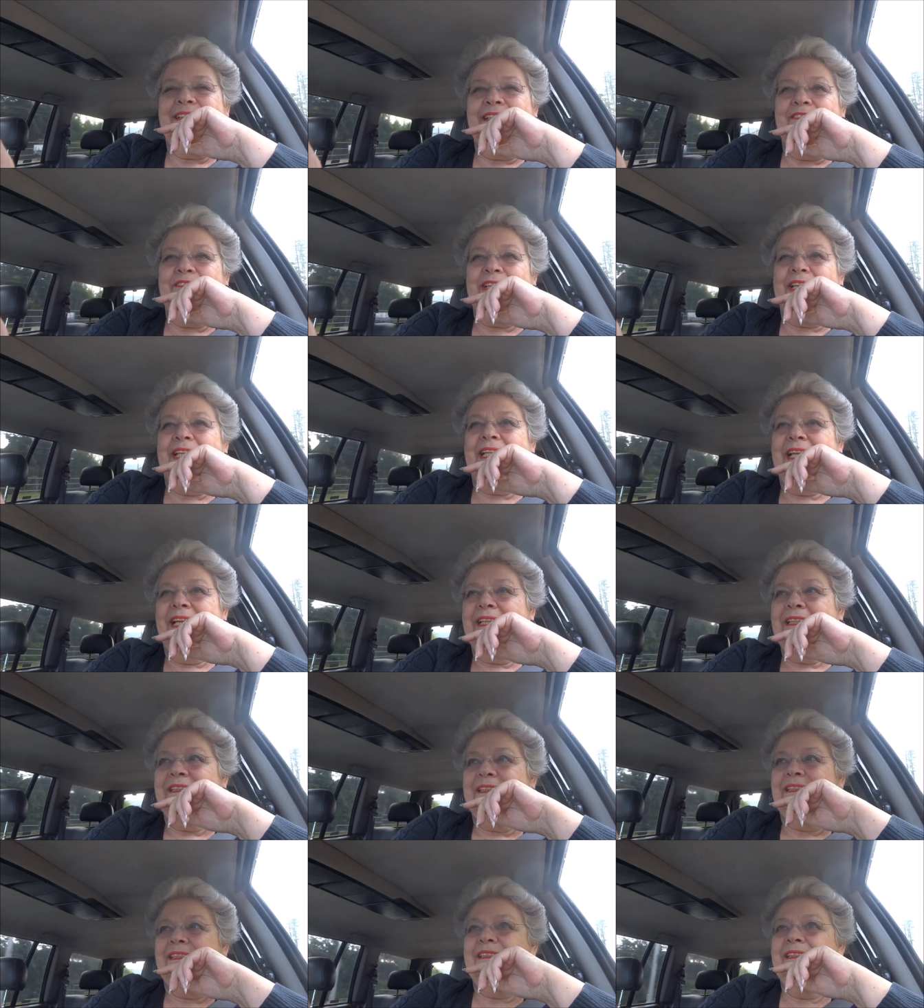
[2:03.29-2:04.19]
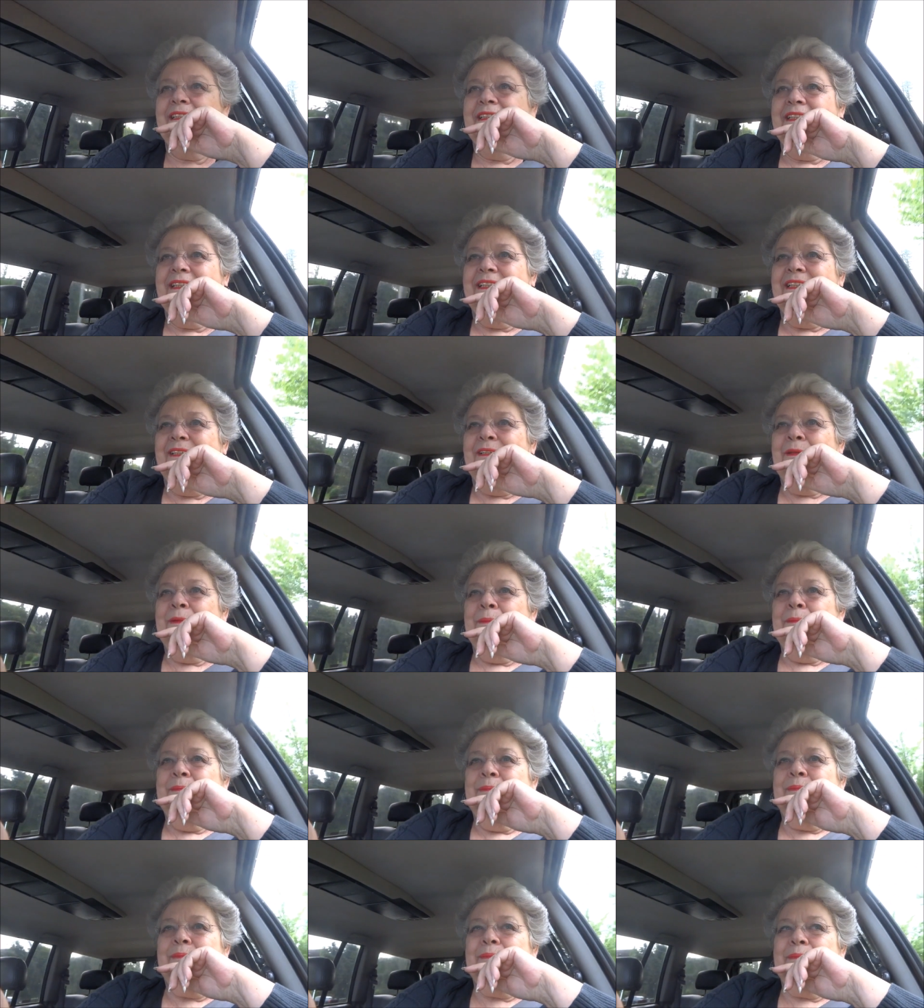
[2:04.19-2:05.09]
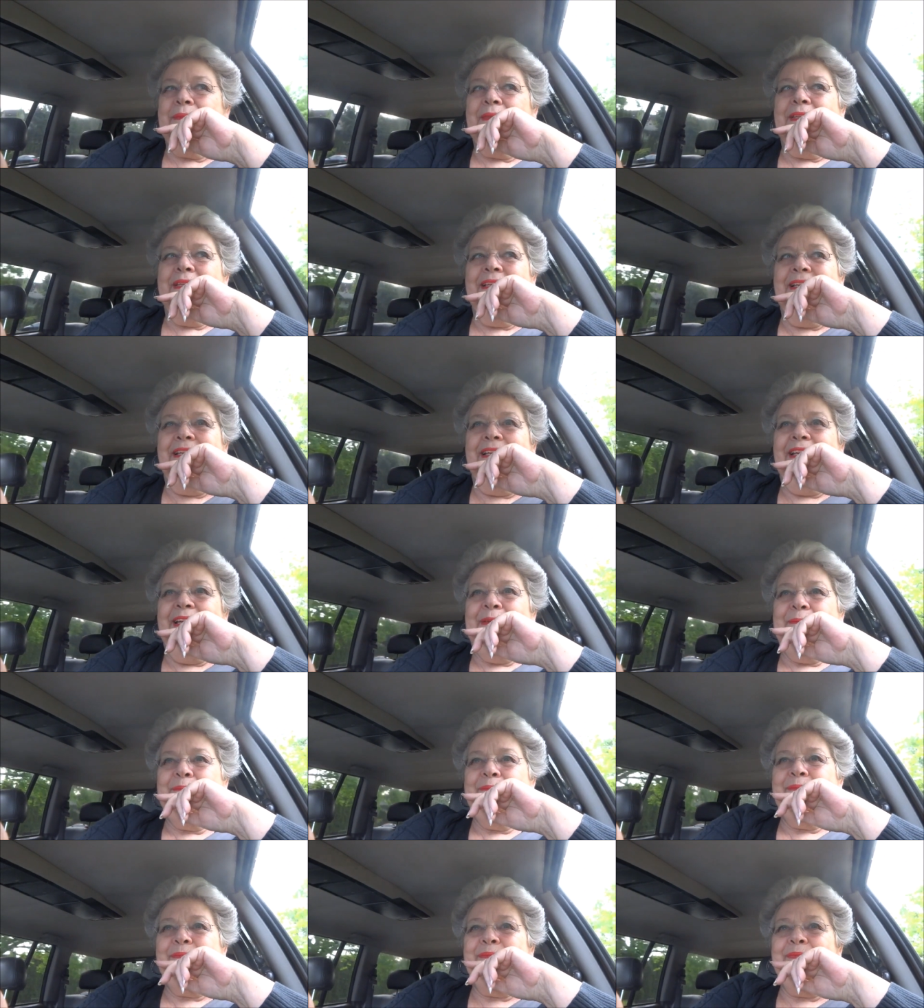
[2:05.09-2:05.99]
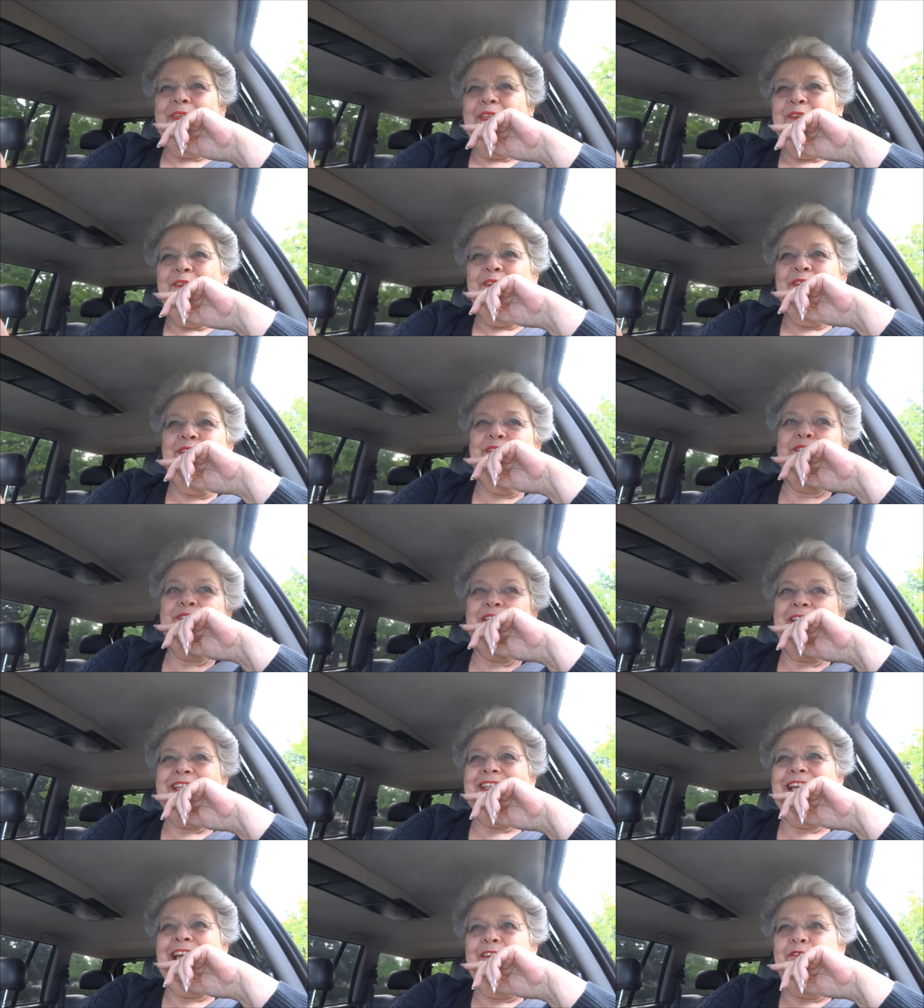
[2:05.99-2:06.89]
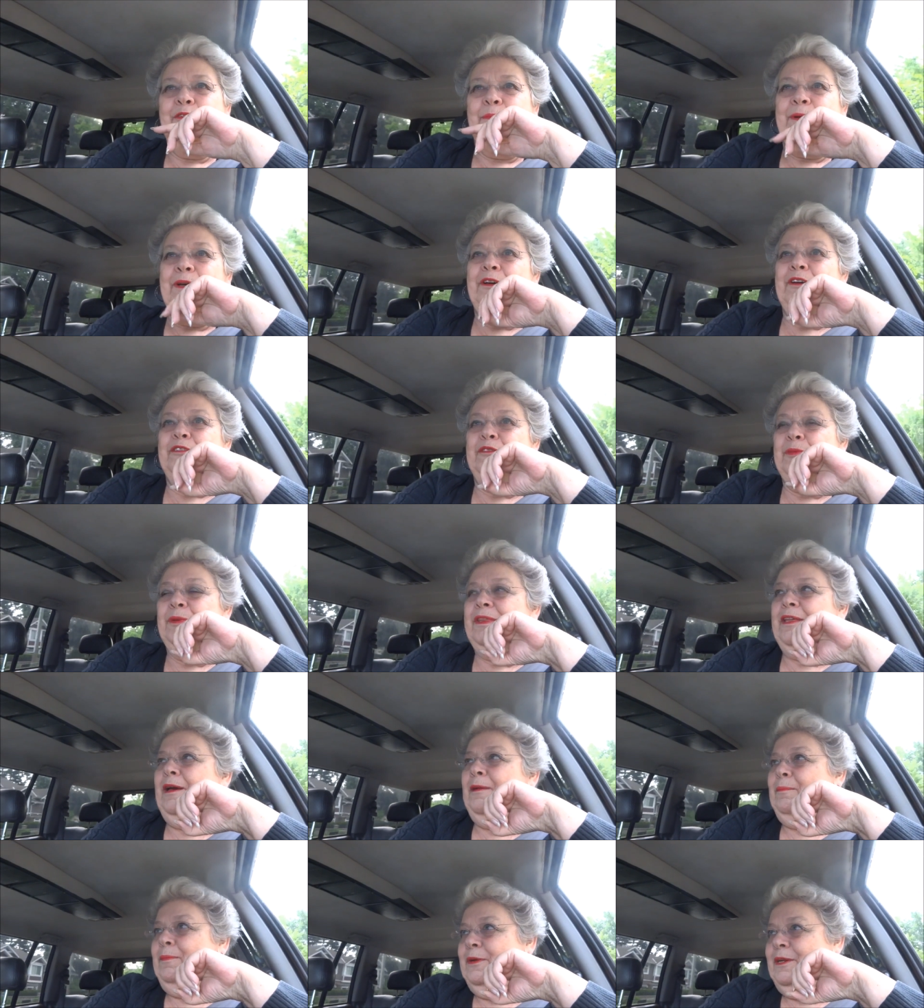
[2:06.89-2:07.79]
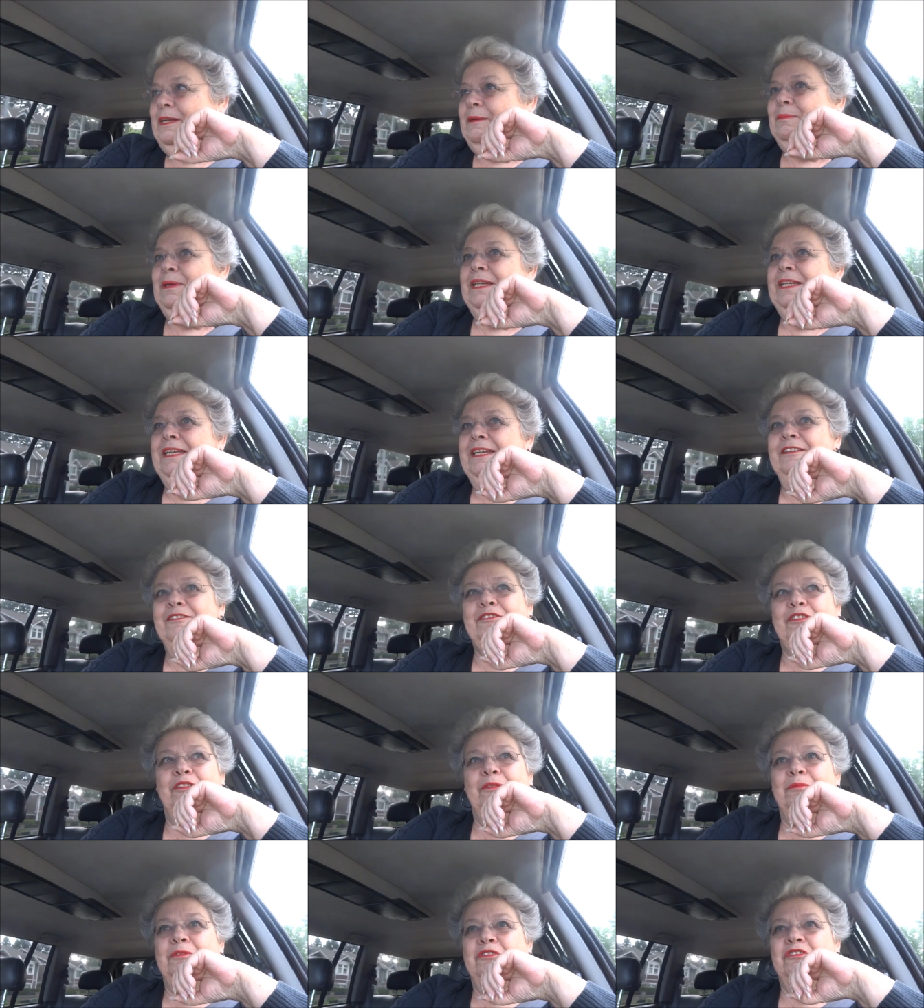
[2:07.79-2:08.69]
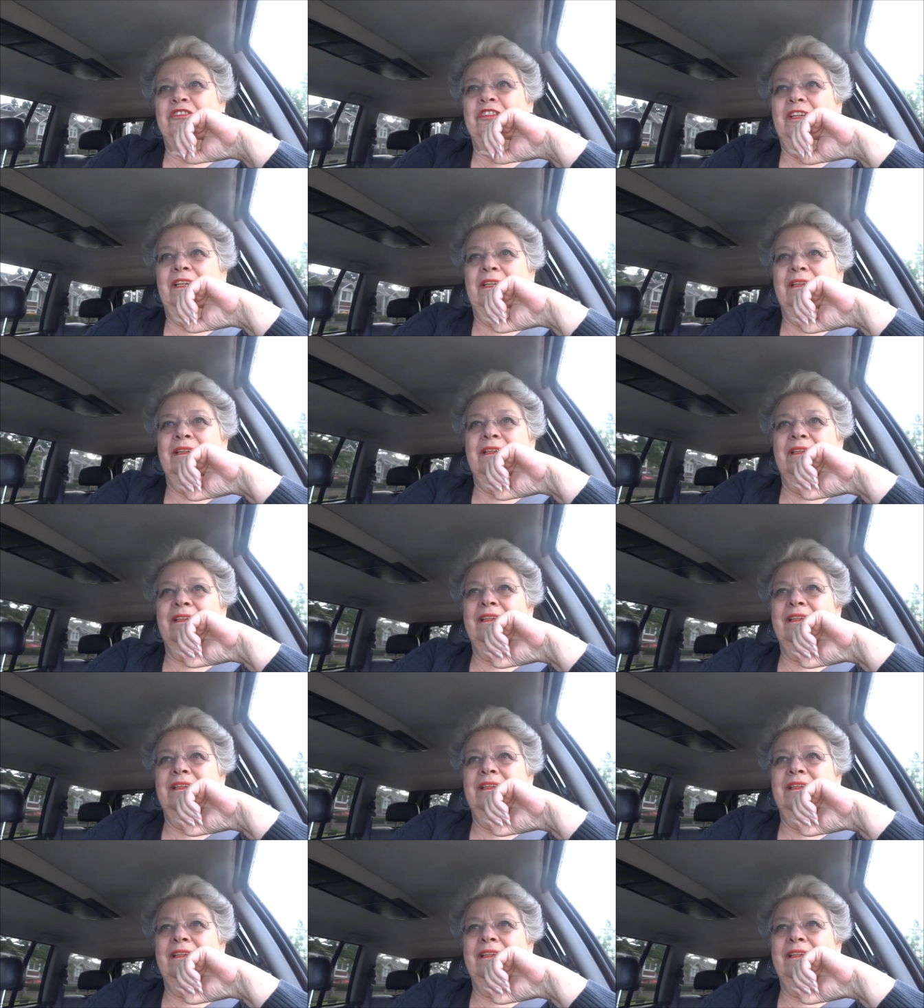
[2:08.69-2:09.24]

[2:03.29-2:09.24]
living in London, um, you, you didn't have a bath without putting money into a machine.